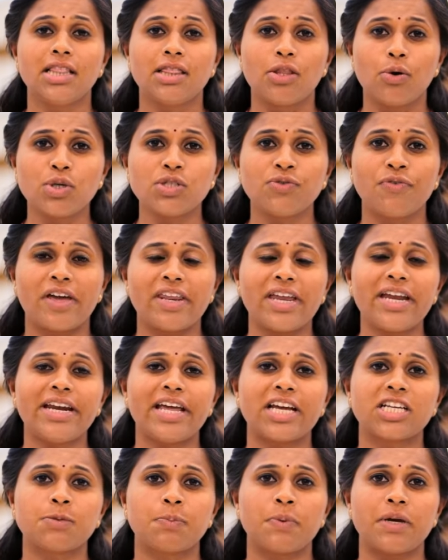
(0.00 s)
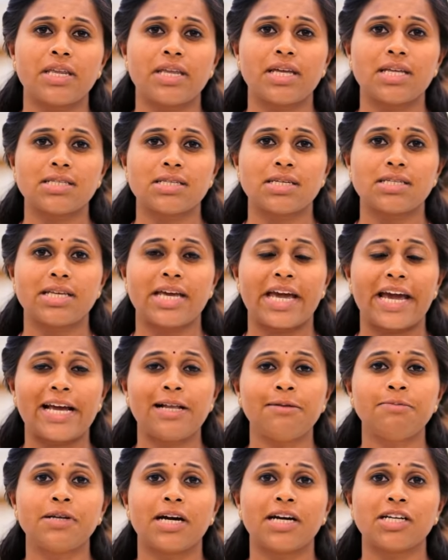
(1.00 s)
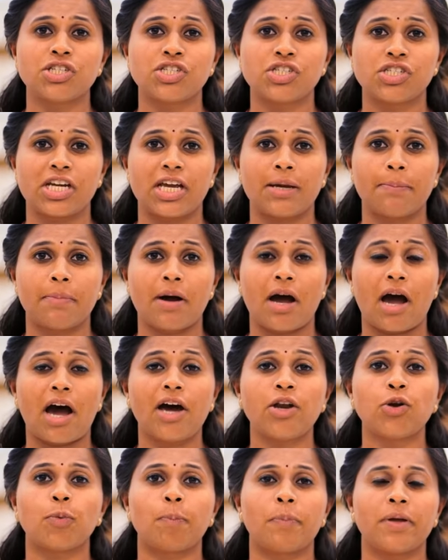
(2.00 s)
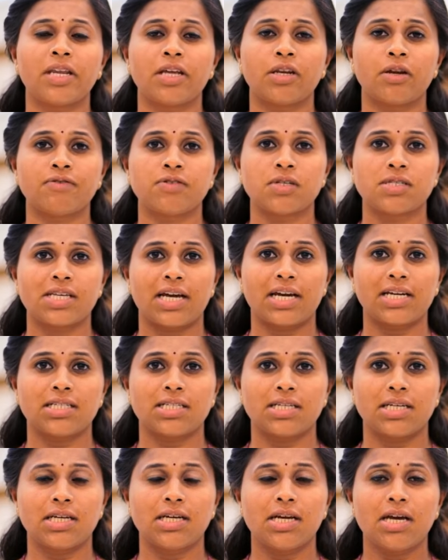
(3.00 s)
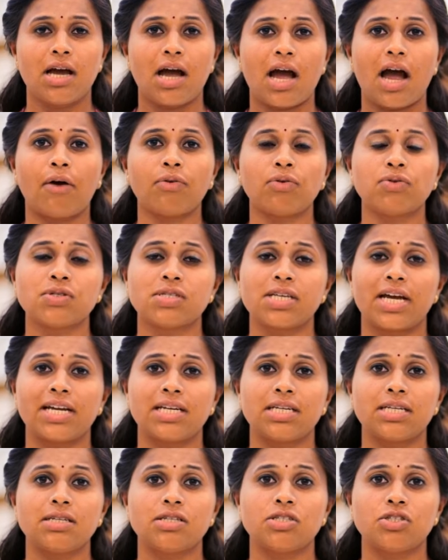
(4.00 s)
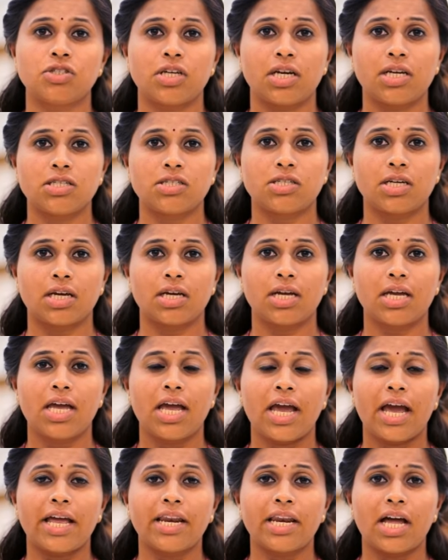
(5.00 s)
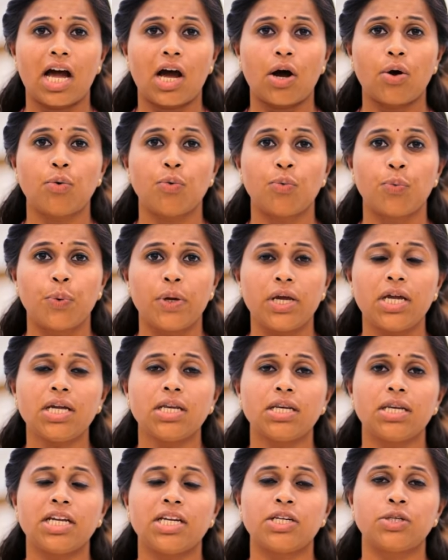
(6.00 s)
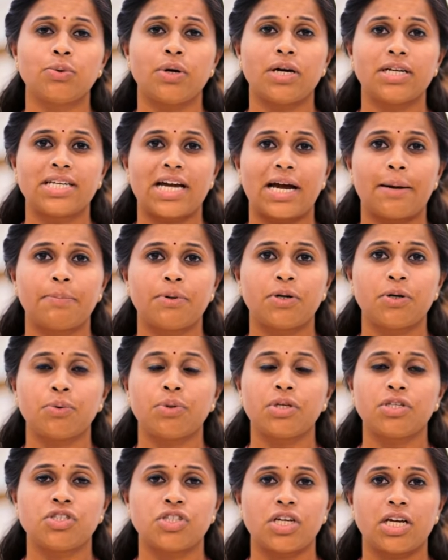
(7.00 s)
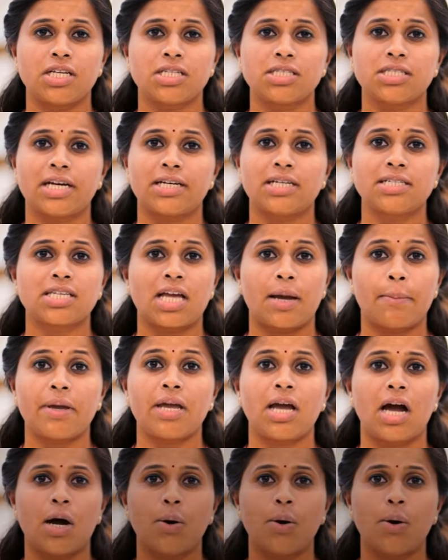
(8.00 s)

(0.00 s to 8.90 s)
those varied experiences helped us shape our opinion of society, how society is changing, and how we need to adapt to the change that is coming